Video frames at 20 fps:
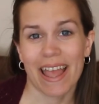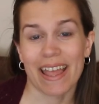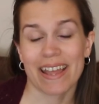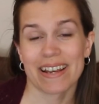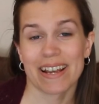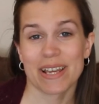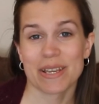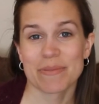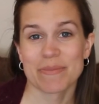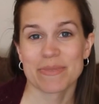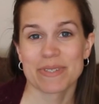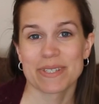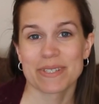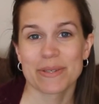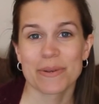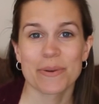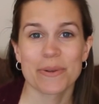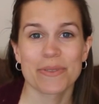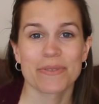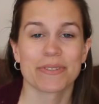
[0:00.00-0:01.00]
And I am
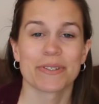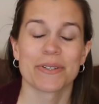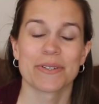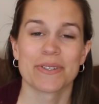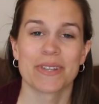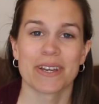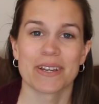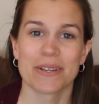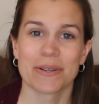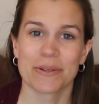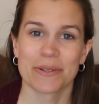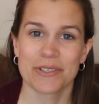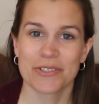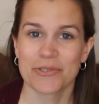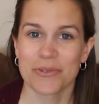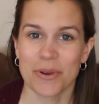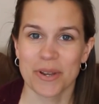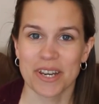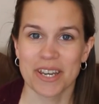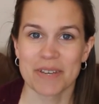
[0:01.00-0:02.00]
so thrilled that you're
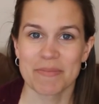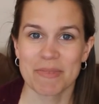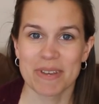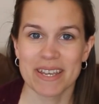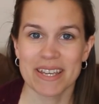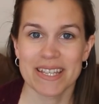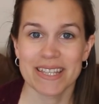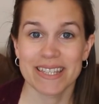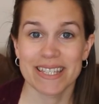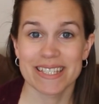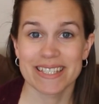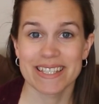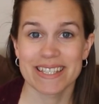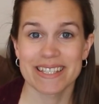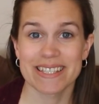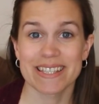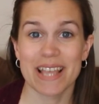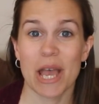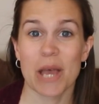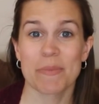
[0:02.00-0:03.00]
joining me. This
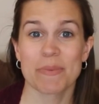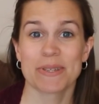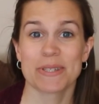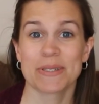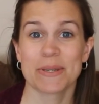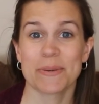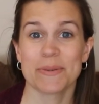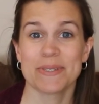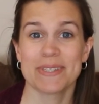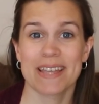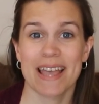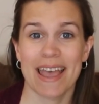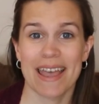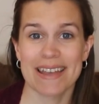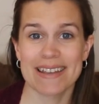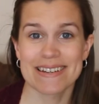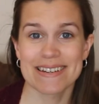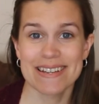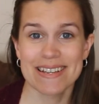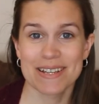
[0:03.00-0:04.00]
is episode
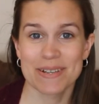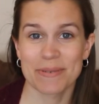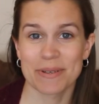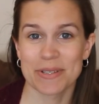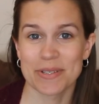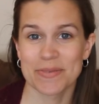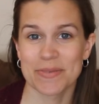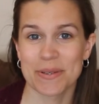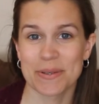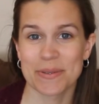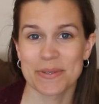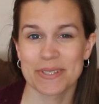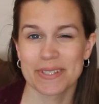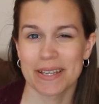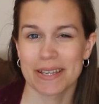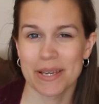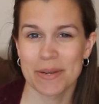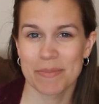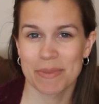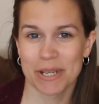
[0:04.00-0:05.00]
10, which feels
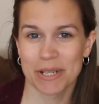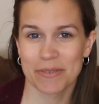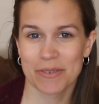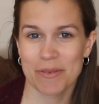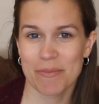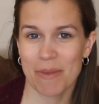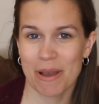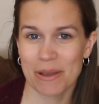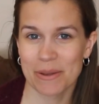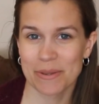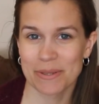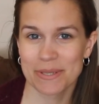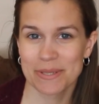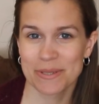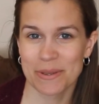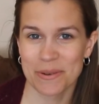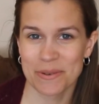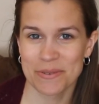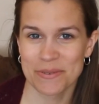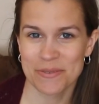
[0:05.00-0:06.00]
like a bit of a
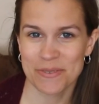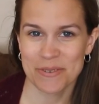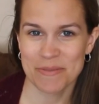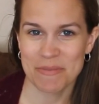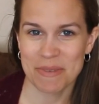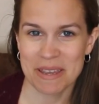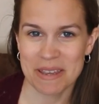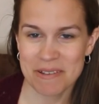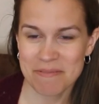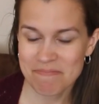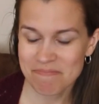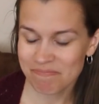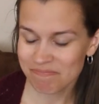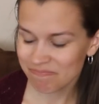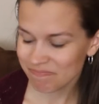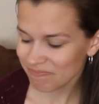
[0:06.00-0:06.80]
milestone for me.